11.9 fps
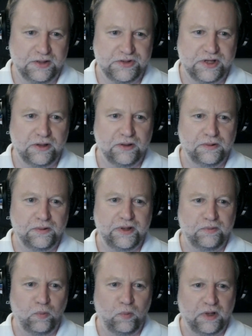So
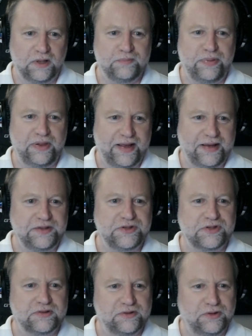in one place,